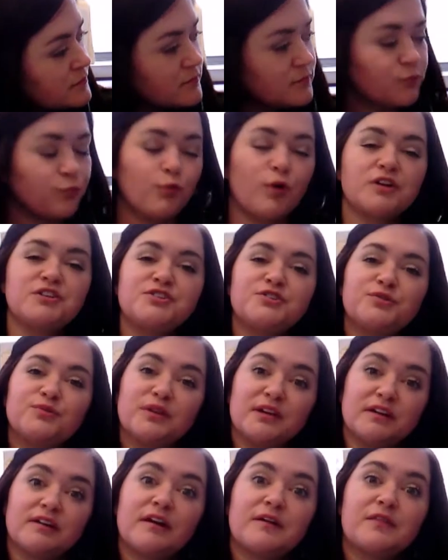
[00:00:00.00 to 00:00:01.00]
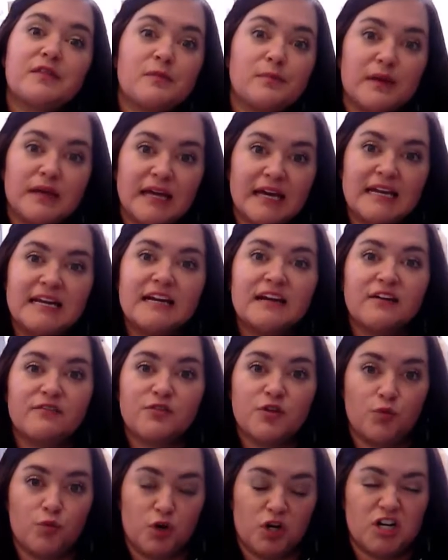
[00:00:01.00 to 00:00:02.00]
What do you hear at the beginning of
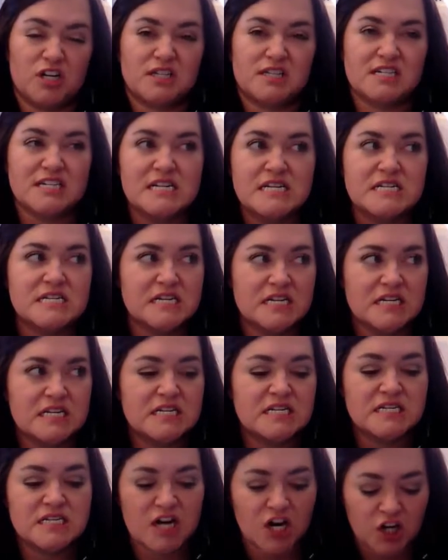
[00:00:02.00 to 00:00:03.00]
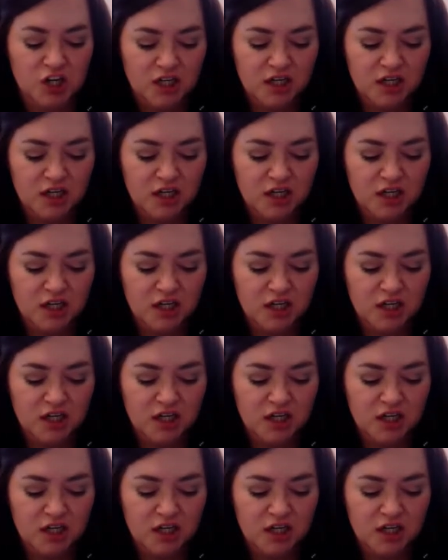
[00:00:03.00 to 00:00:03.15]
the word dark?